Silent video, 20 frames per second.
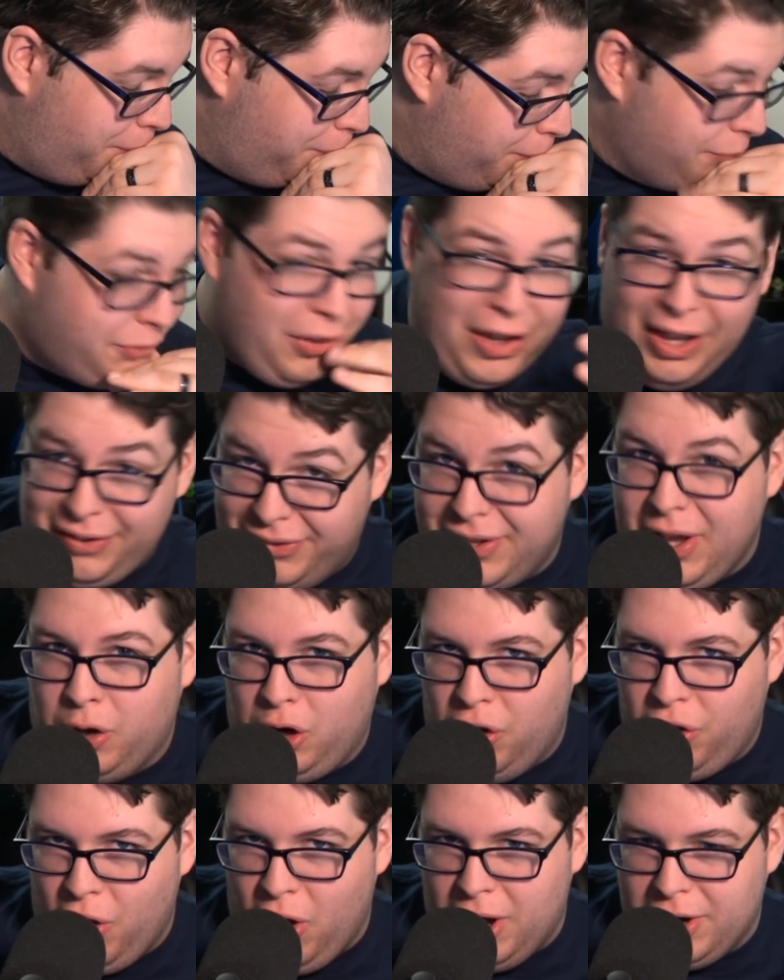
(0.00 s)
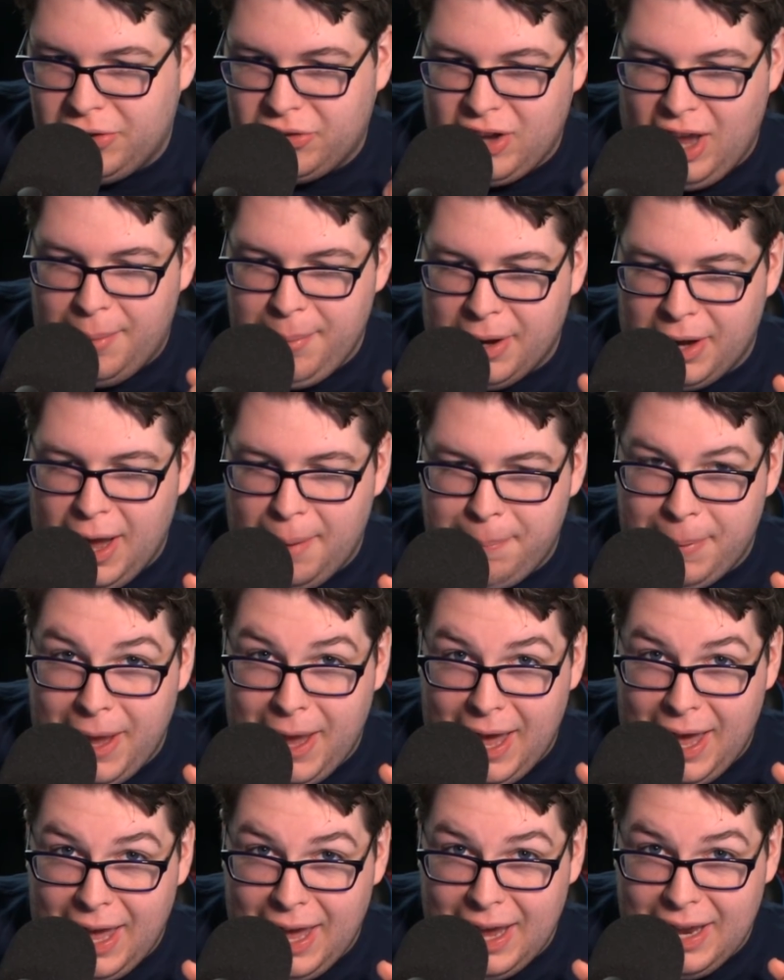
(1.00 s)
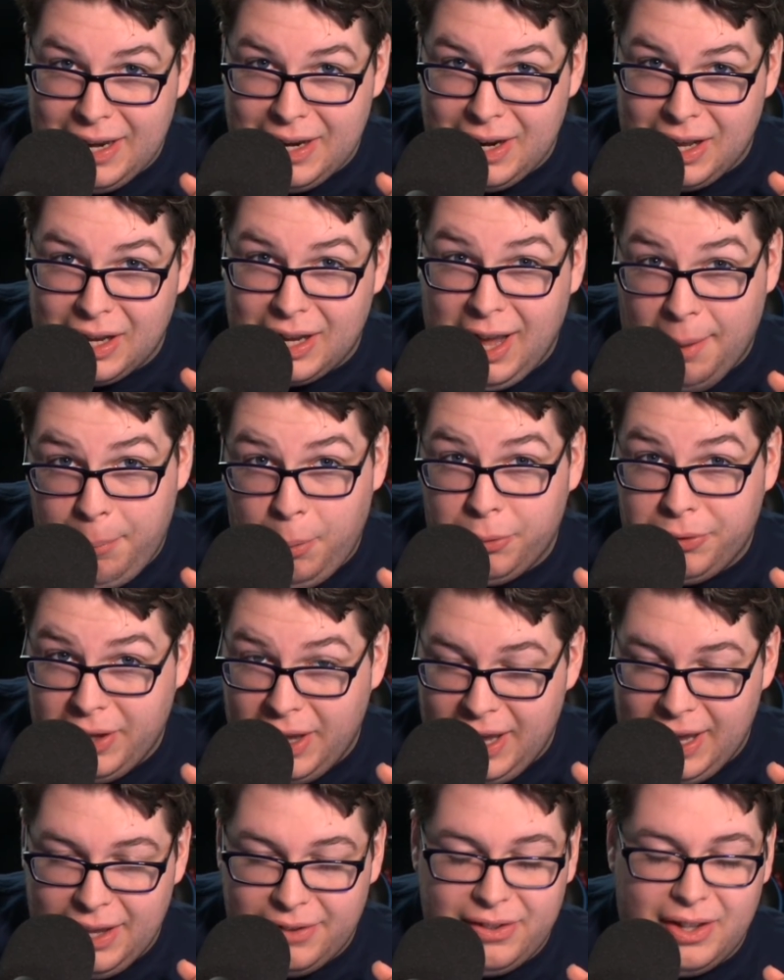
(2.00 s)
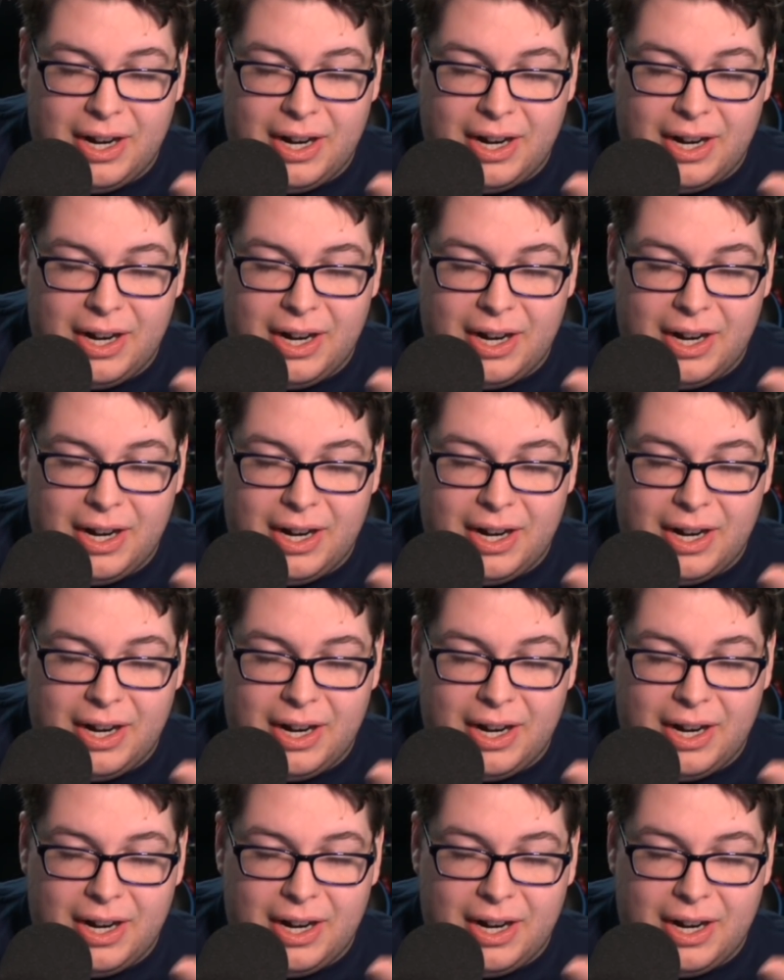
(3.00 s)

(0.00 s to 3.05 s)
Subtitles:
yes, Zeldathon is coming up in a couple days,